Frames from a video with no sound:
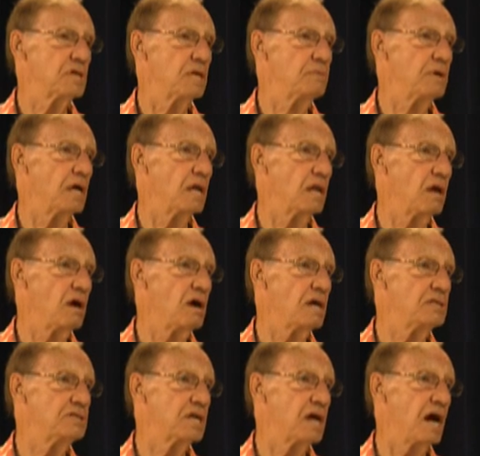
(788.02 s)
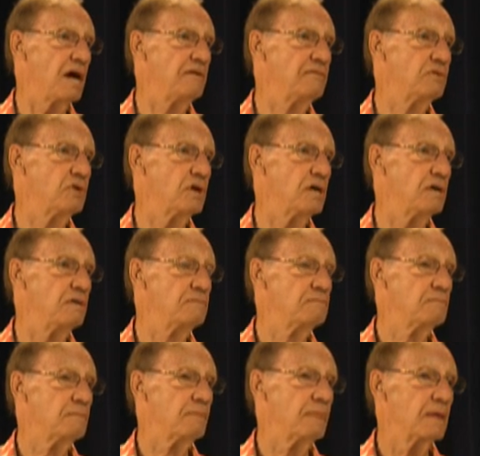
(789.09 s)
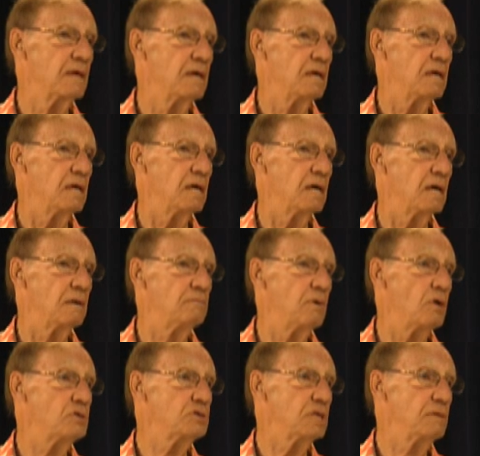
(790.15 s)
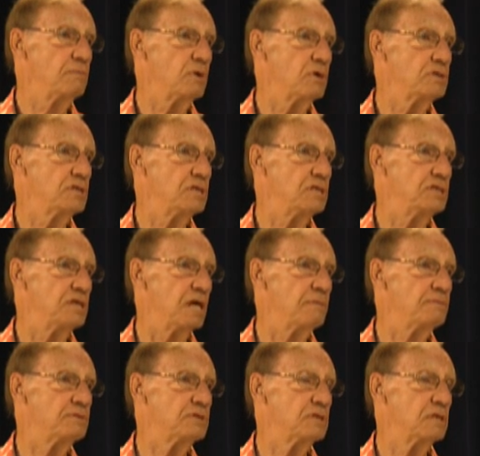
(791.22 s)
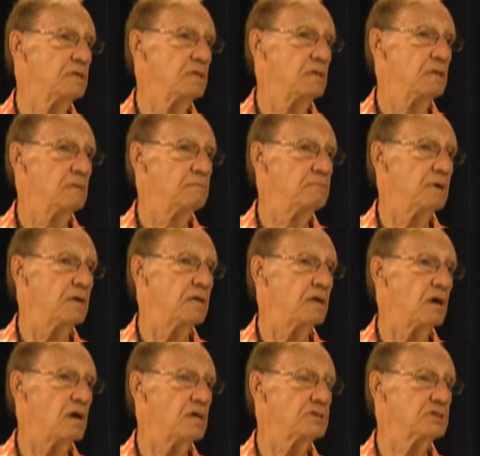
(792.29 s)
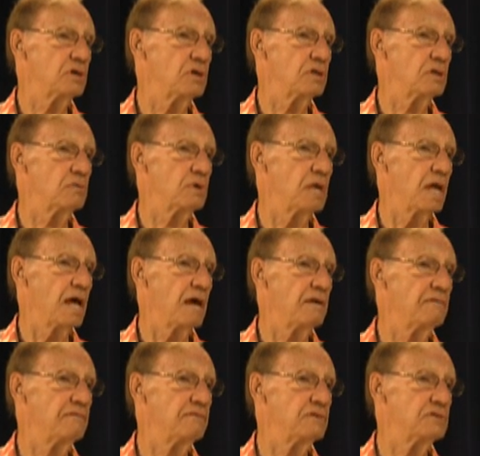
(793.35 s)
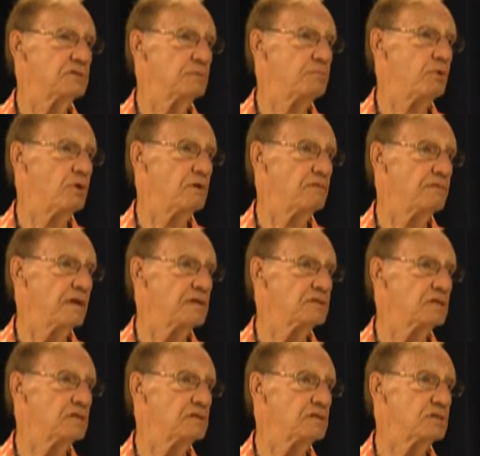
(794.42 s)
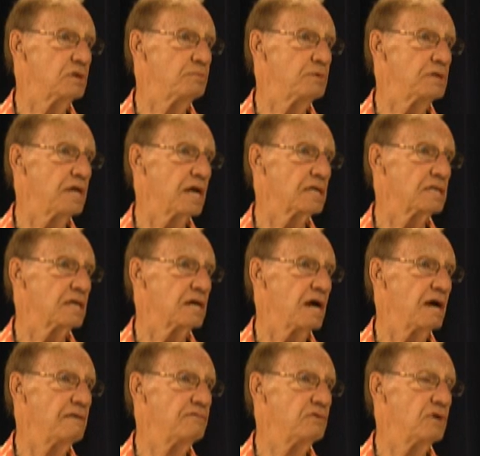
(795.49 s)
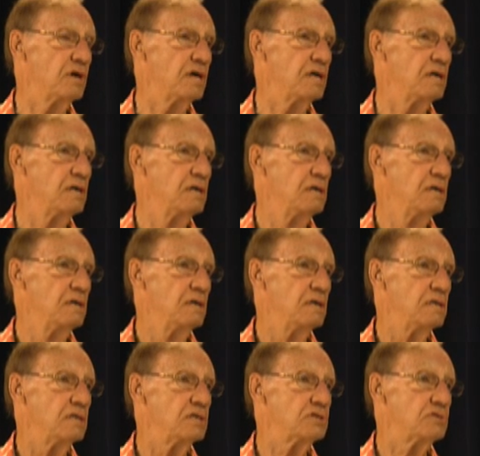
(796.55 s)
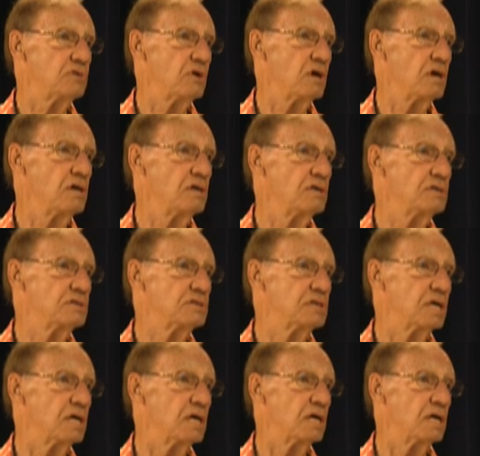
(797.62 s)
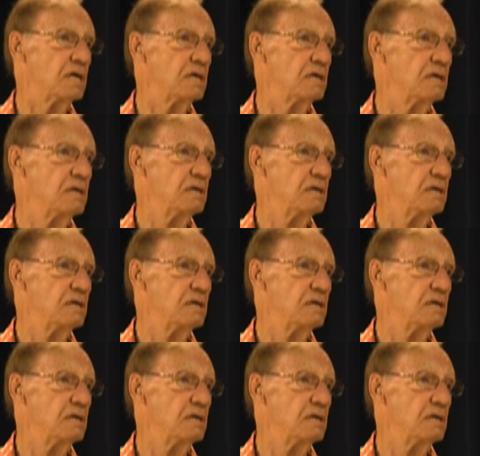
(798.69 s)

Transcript: going to be a large convoy, uh, mostly merchant ships, but also there were a lot of support vessels to protect the convoy, destroyers, uh,